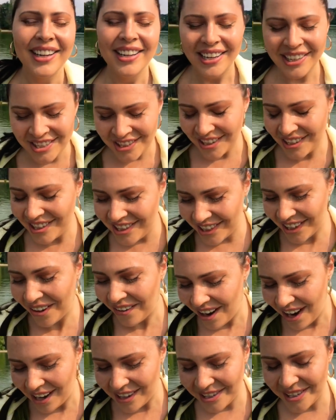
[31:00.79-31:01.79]
It's just so
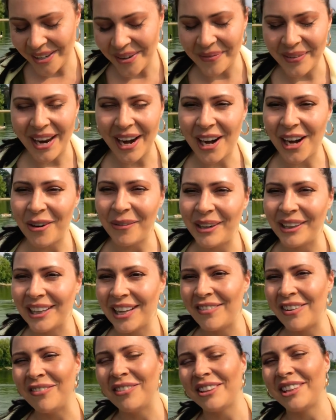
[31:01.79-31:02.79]
awesome, the era we
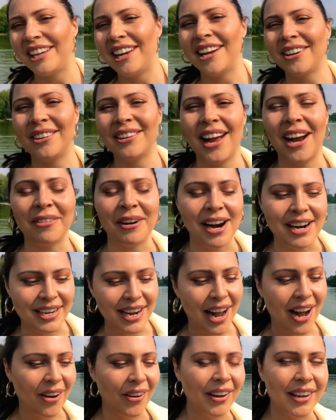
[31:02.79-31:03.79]
live in with the internet right
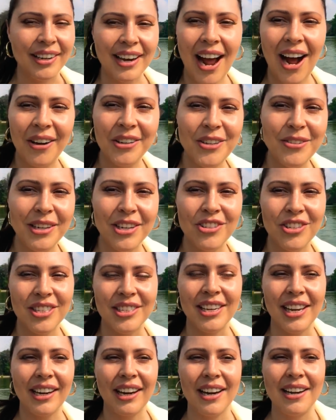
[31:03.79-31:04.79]
now, and how you can
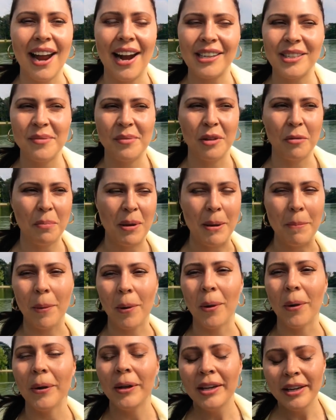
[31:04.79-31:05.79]
just get connected with
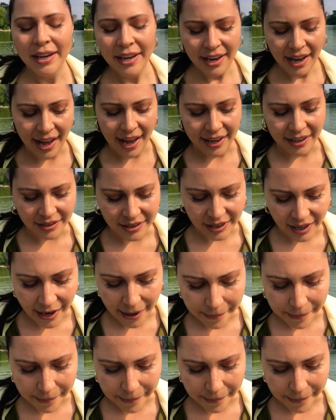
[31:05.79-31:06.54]
people and